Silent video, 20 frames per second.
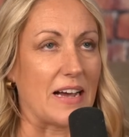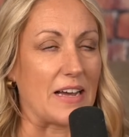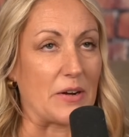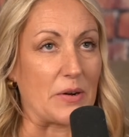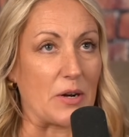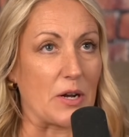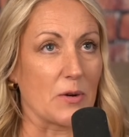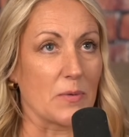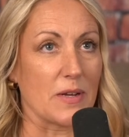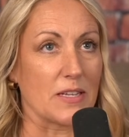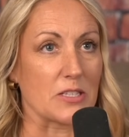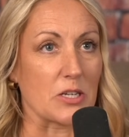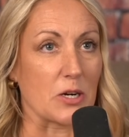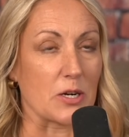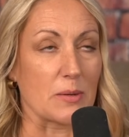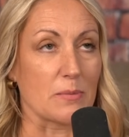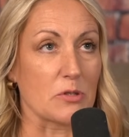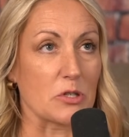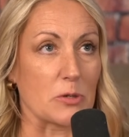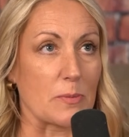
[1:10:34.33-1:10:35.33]
I don't know. It's
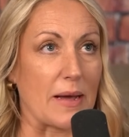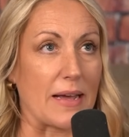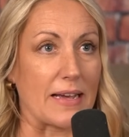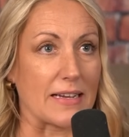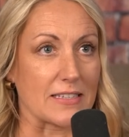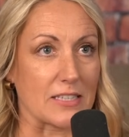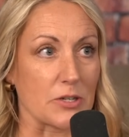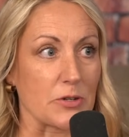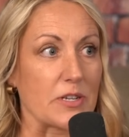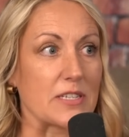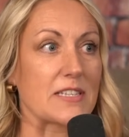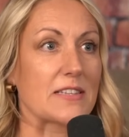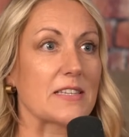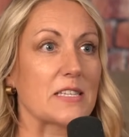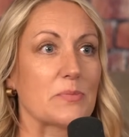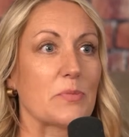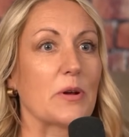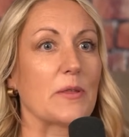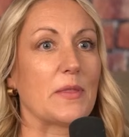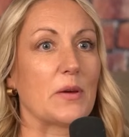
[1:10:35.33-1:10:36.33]
hard. I'm sure my ex agrees at
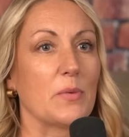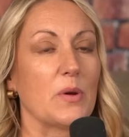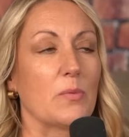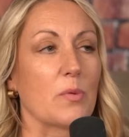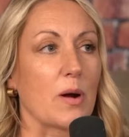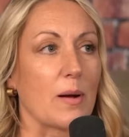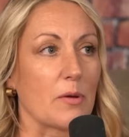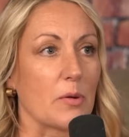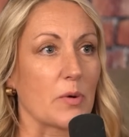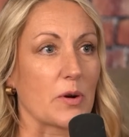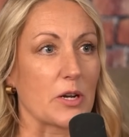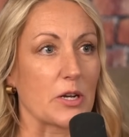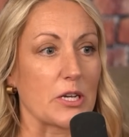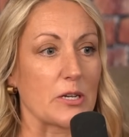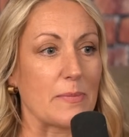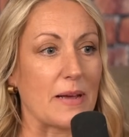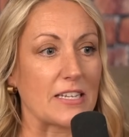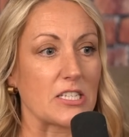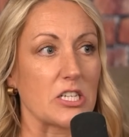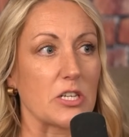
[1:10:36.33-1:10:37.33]
this point that we probably weren't a
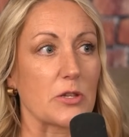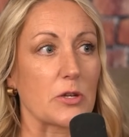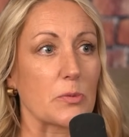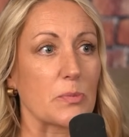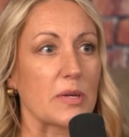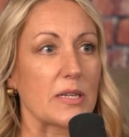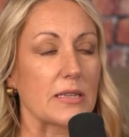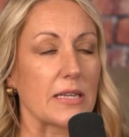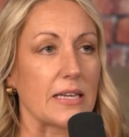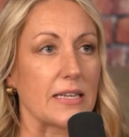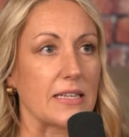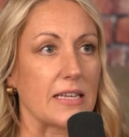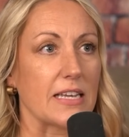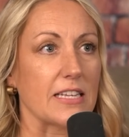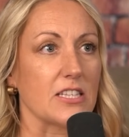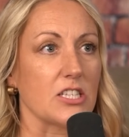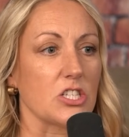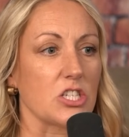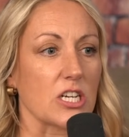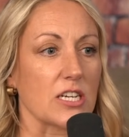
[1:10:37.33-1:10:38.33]
good match either. But
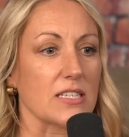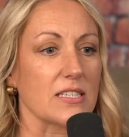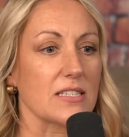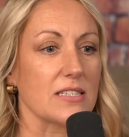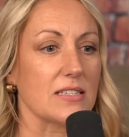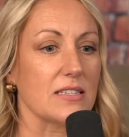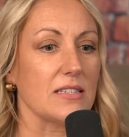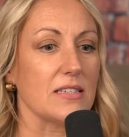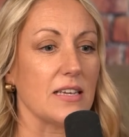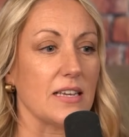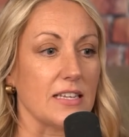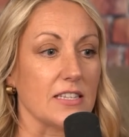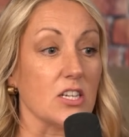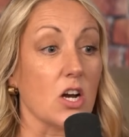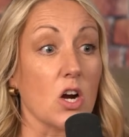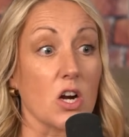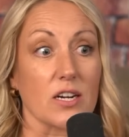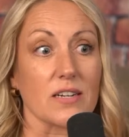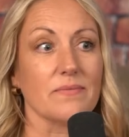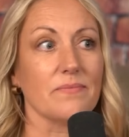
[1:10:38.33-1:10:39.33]
it's just, it's yeah.
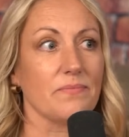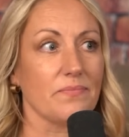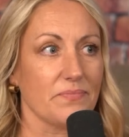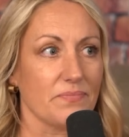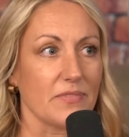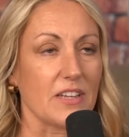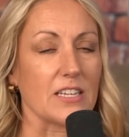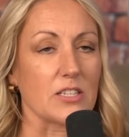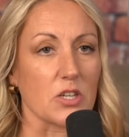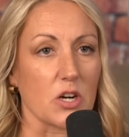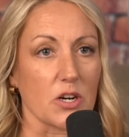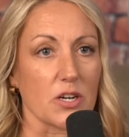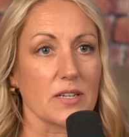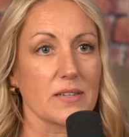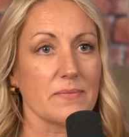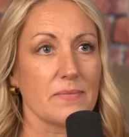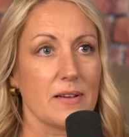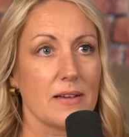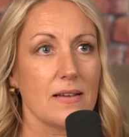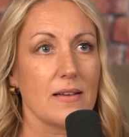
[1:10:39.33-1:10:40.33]
hard. It's hard.
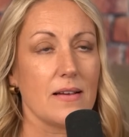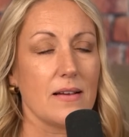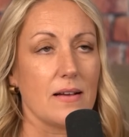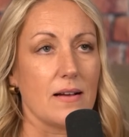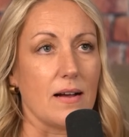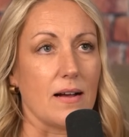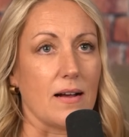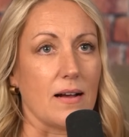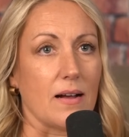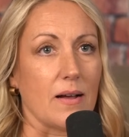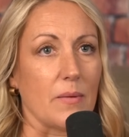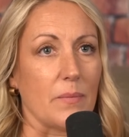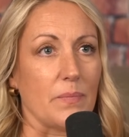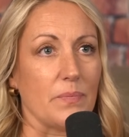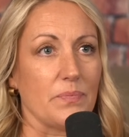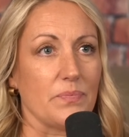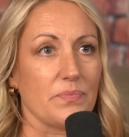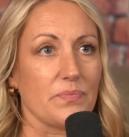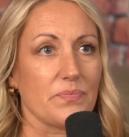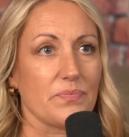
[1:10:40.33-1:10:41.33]

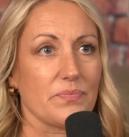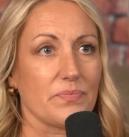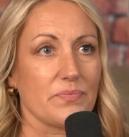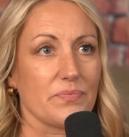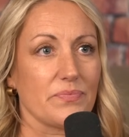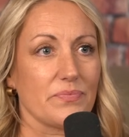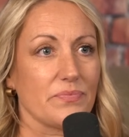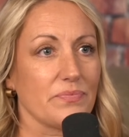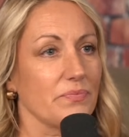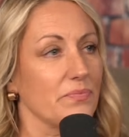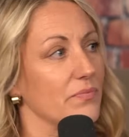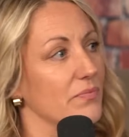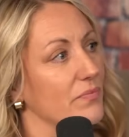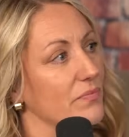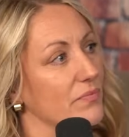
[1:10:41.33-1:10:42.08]
Um, how old were